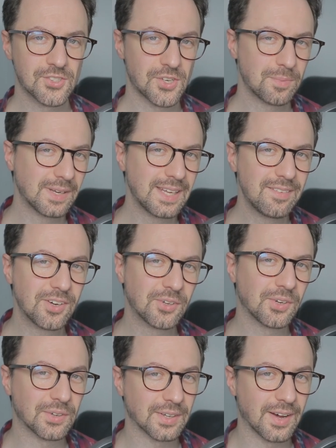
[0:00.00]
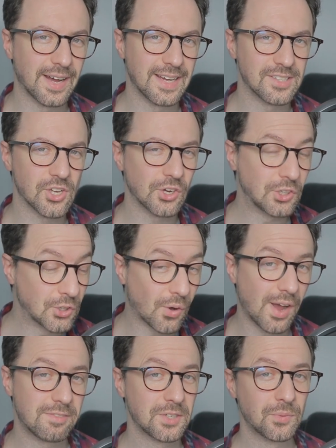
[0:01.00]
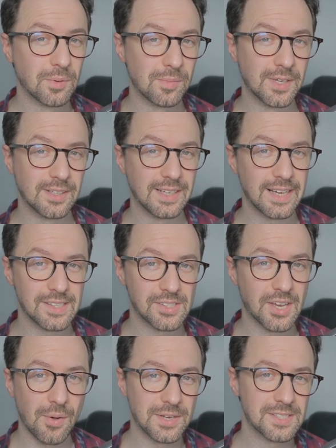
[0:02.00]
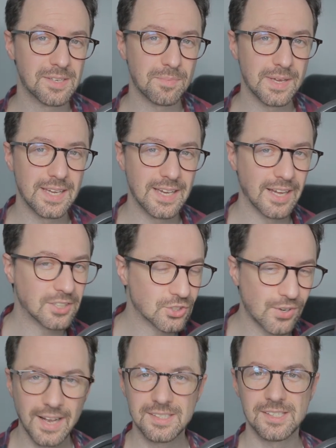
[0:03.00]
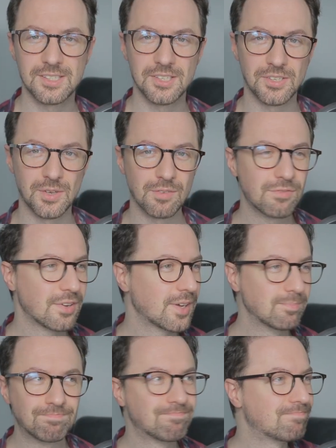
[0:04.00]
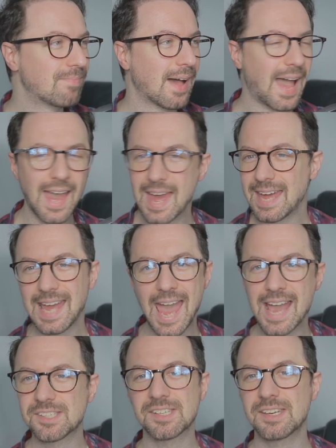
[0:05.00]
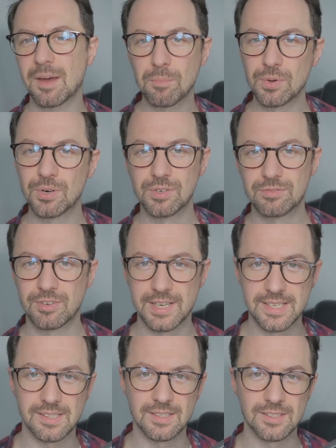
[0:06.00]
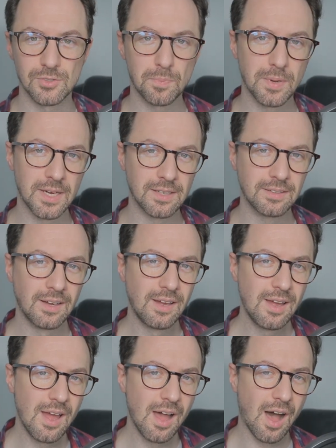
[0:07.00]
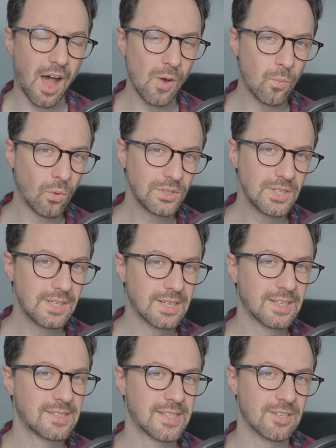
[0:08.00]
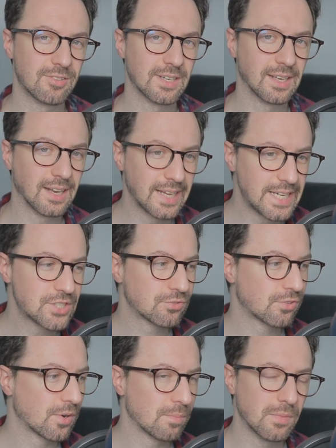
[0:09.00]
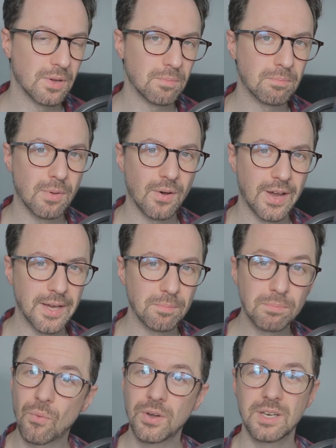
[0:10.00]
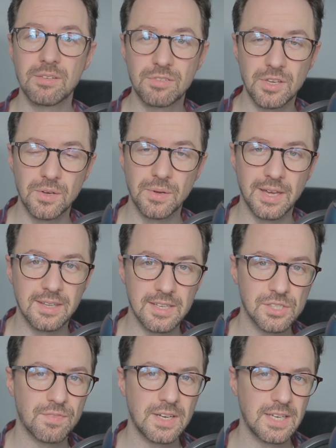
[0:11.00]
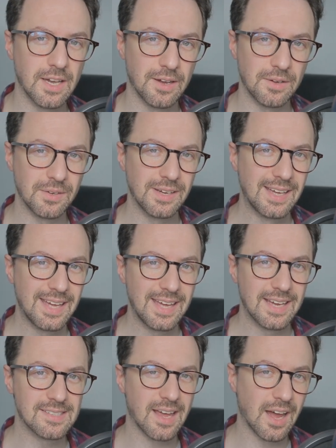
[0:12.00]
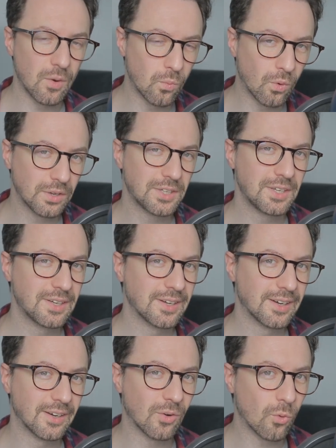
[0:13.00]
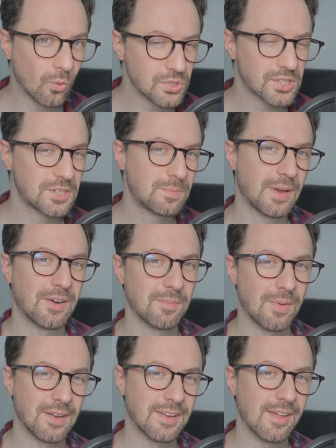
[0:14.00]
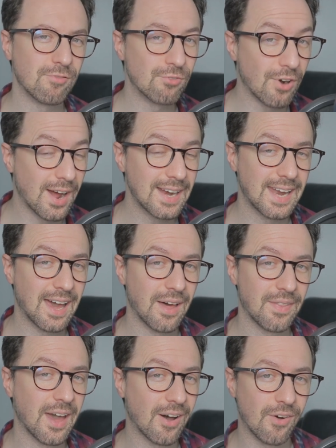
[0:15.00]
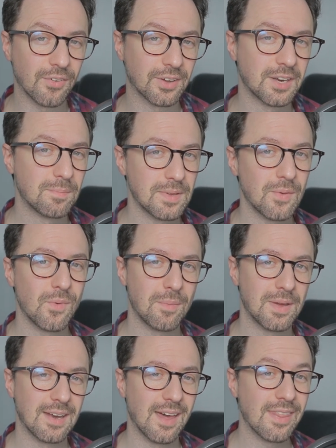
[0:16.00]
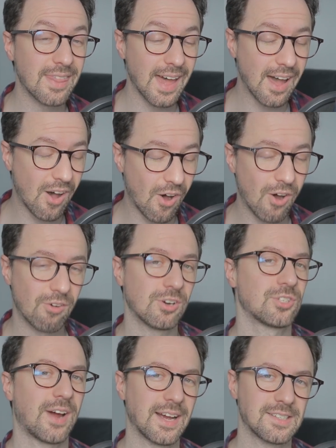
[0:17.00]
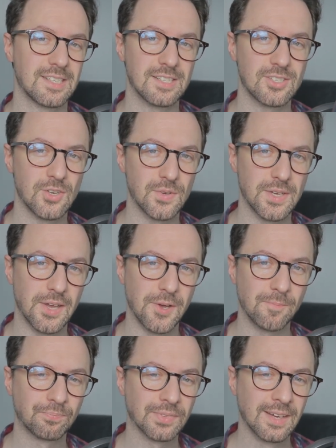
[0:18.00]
So believe it or not, guys, not every woman is going to be attracted to you for X number of reasons, but I want you to consider, at least from my point of view in this video, is that I want you to also bear in mind that right now there are going to be women that are attracted to you.